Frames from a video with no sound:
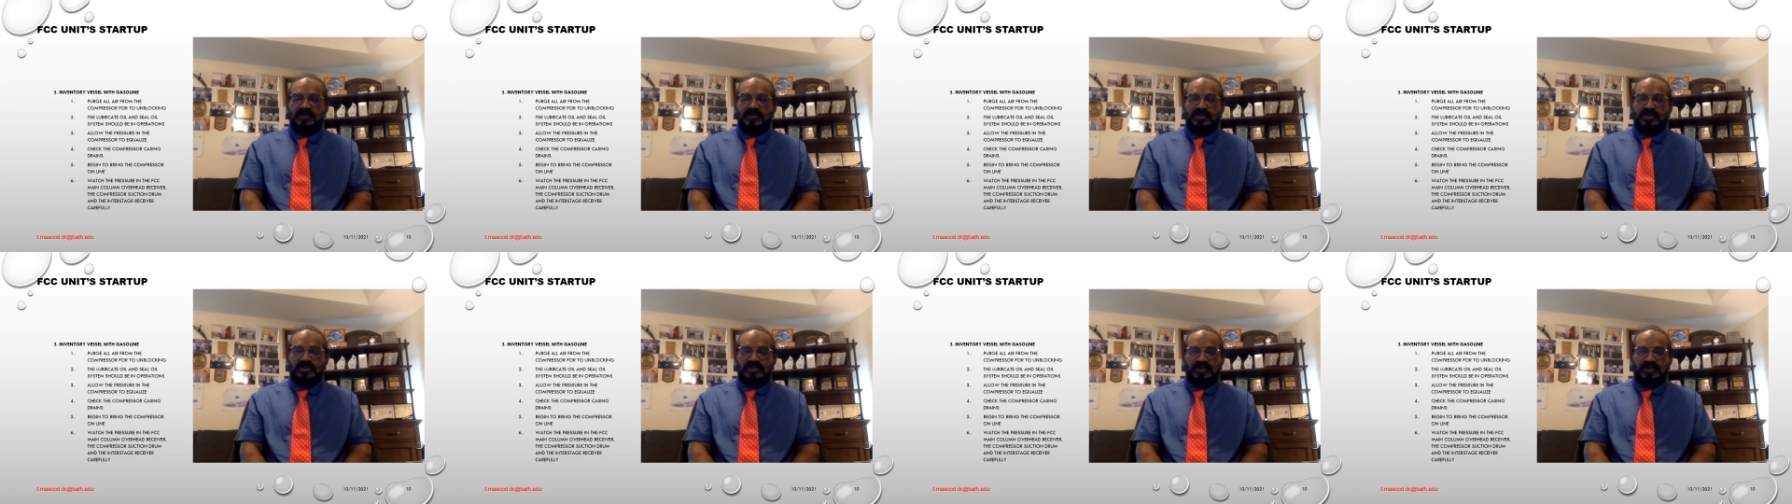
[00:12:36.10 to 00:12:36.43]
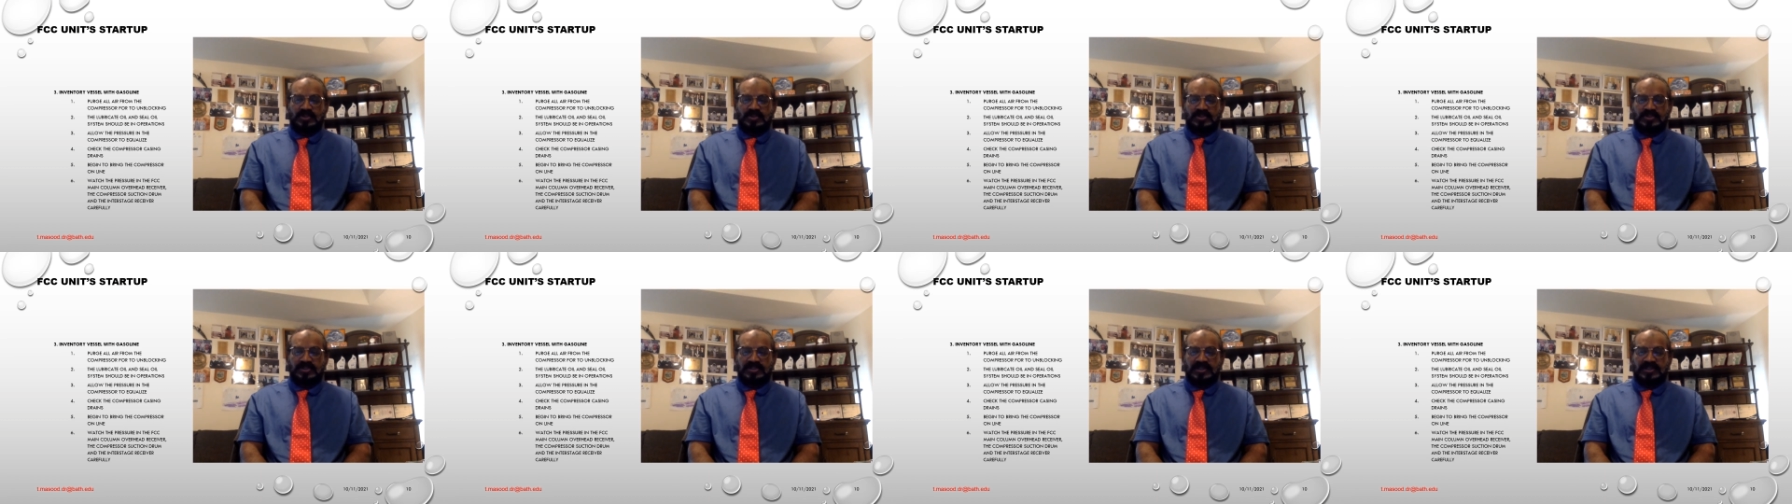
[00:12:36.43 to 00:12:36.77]
use the
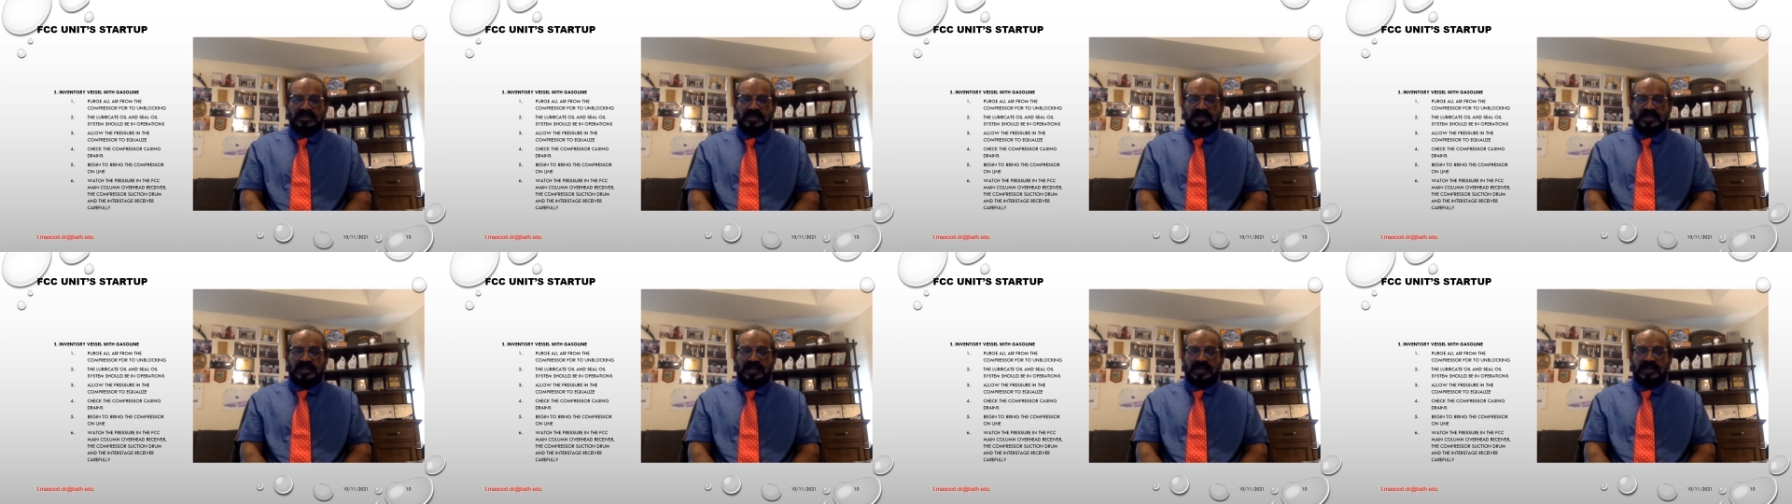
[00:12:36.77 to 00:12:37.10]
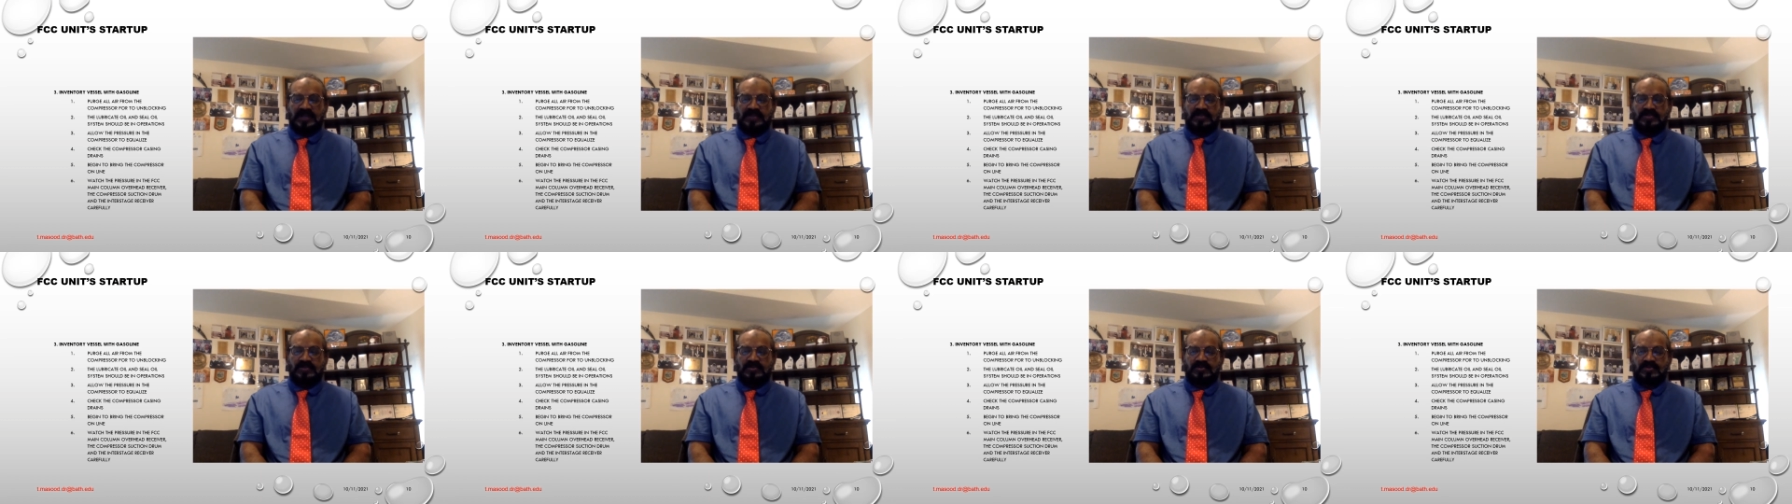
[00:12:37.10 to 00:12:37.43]
line to
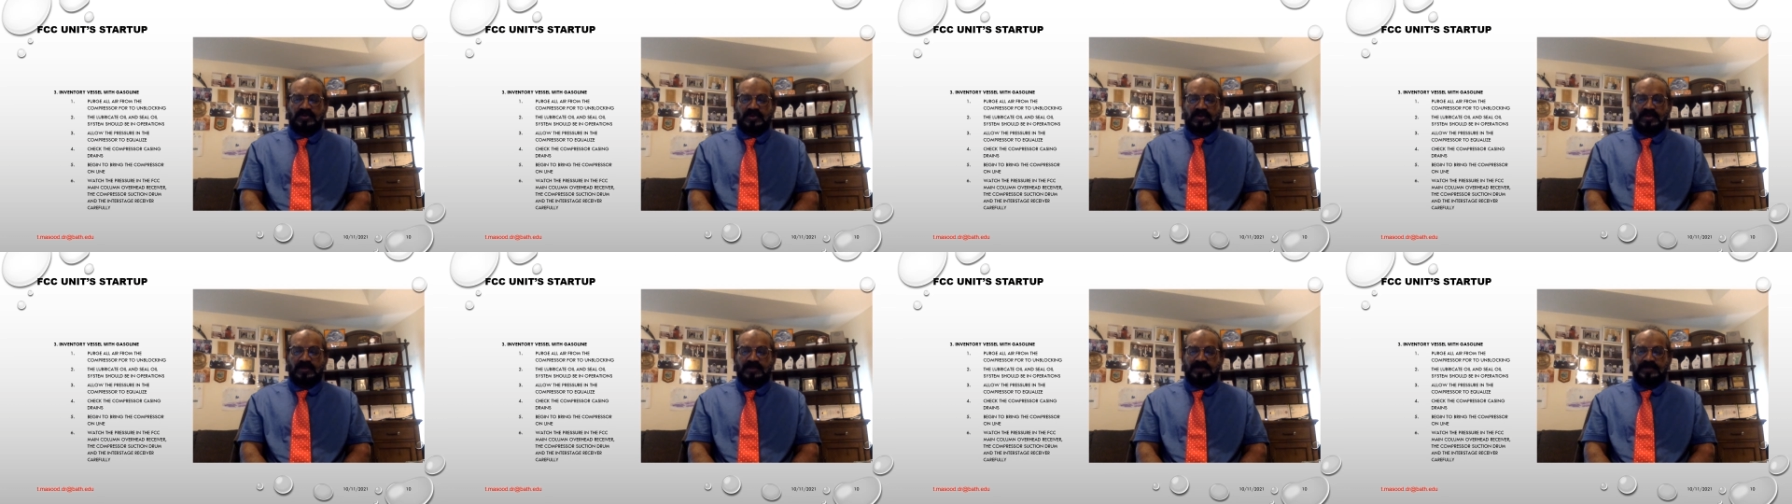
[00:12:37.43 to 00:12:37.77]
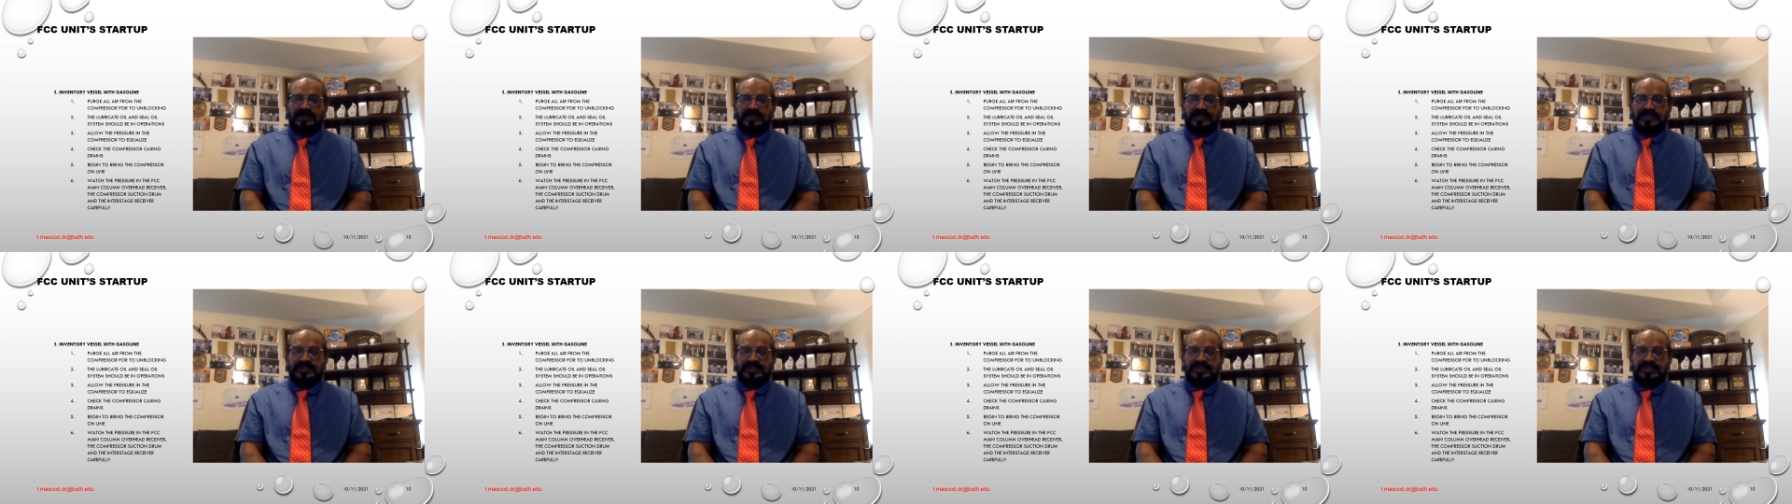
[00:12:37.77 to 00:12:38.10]
top
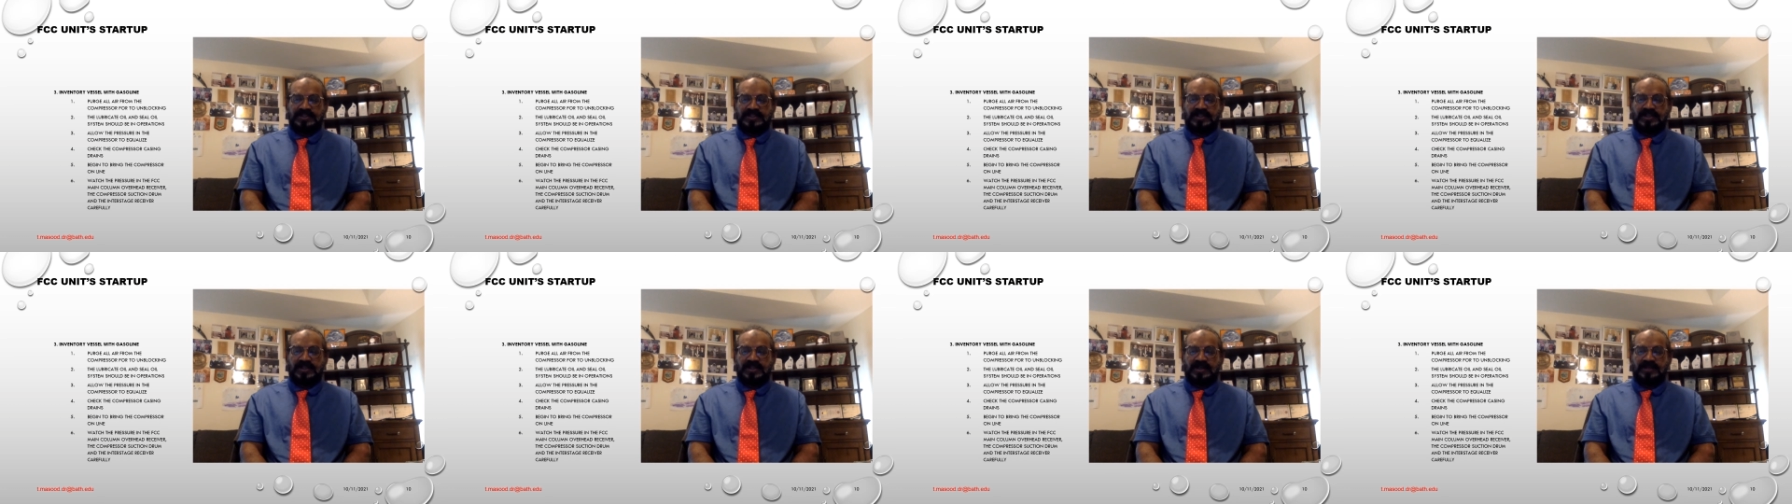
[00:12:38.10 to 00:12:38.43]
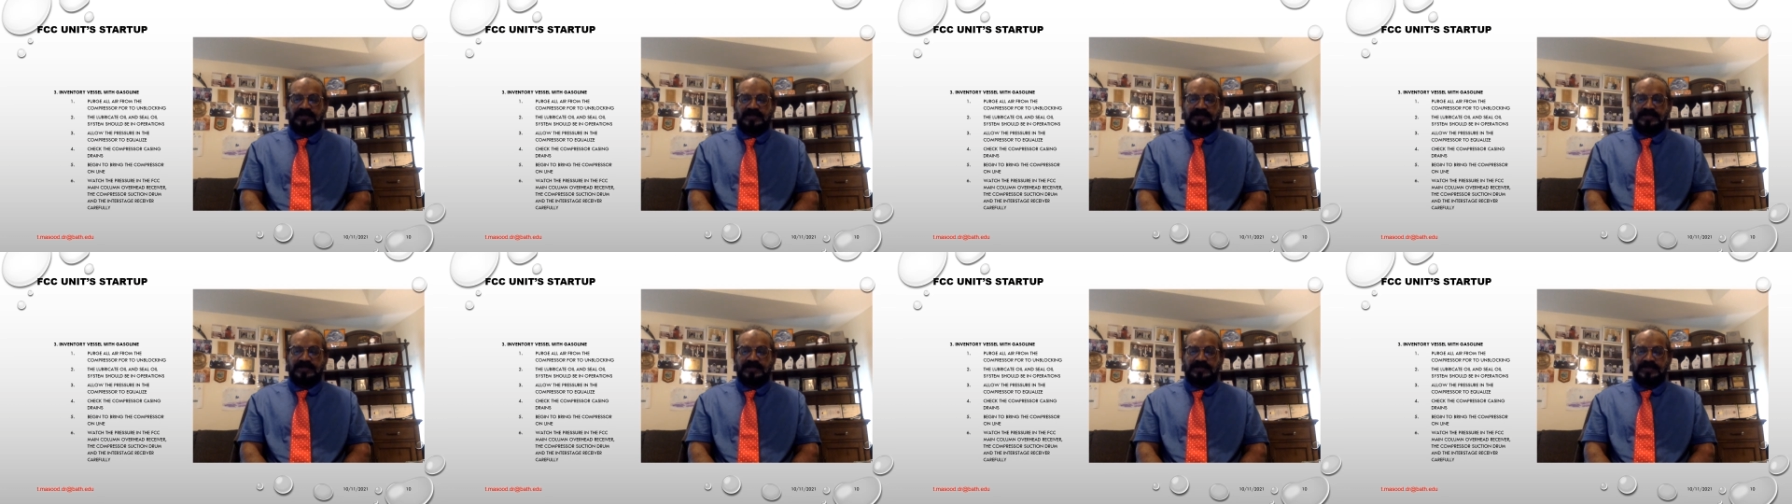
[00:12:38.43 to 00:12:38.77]
tray of the
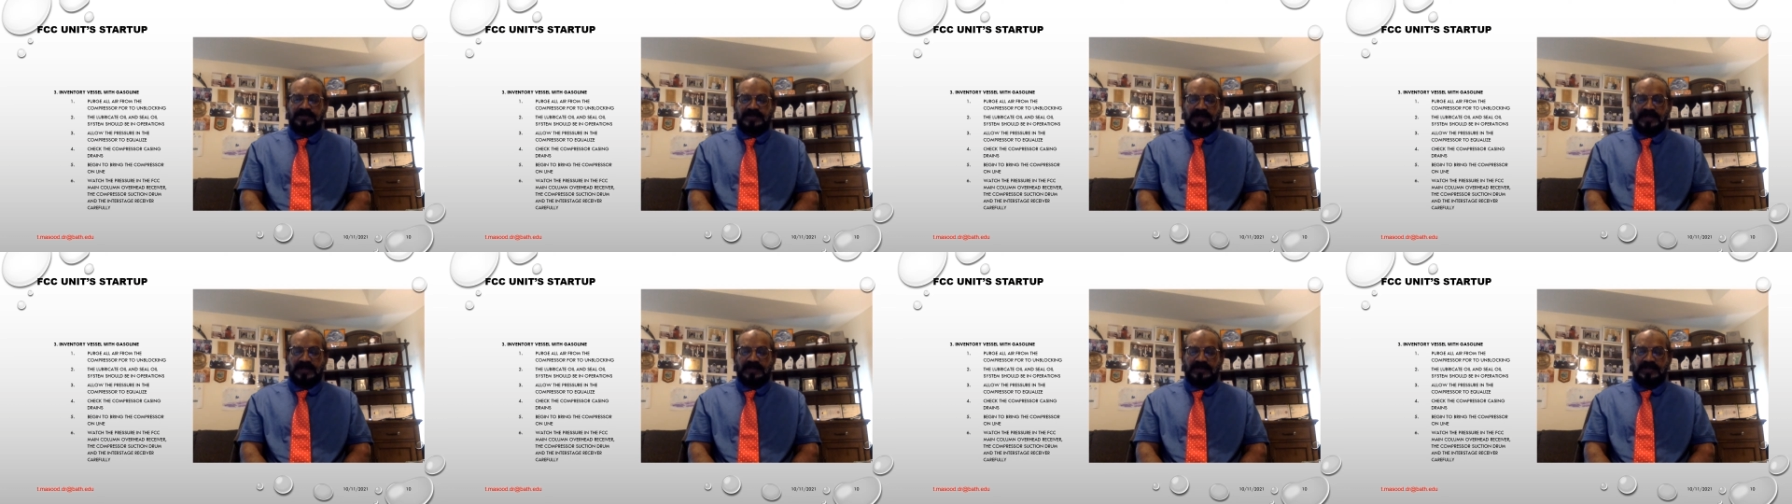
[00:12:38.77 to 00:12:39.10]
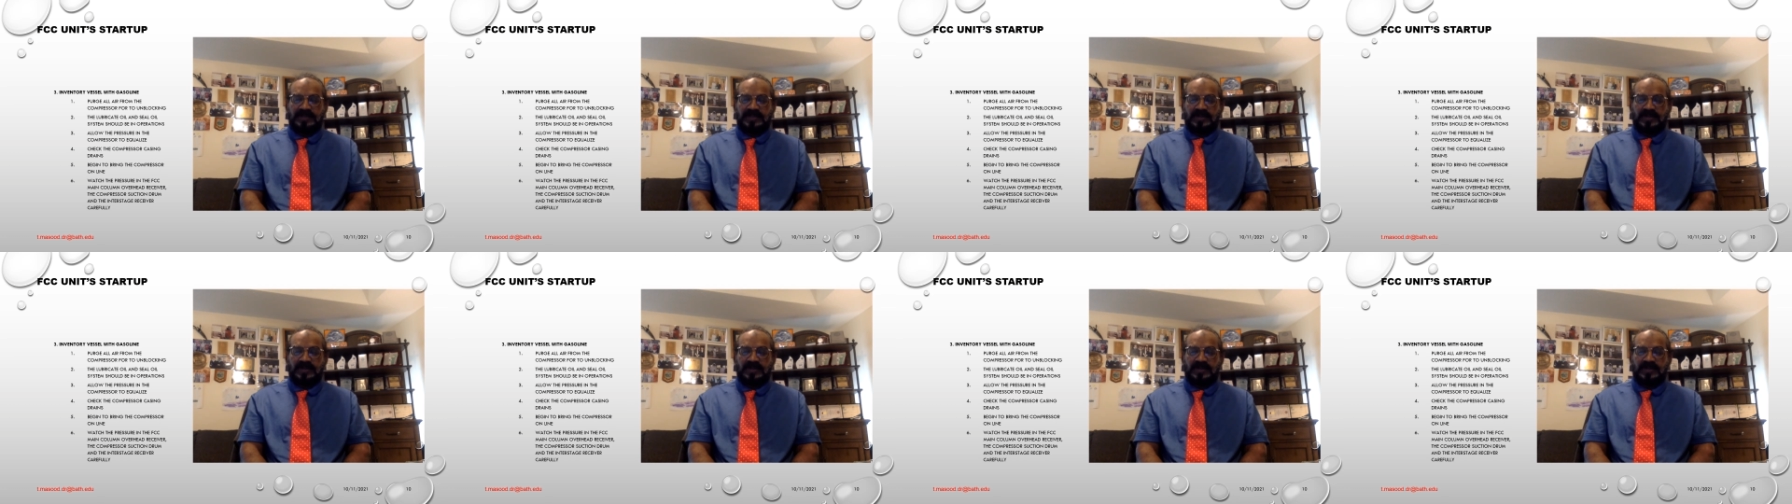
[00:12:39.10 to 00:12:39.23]
primary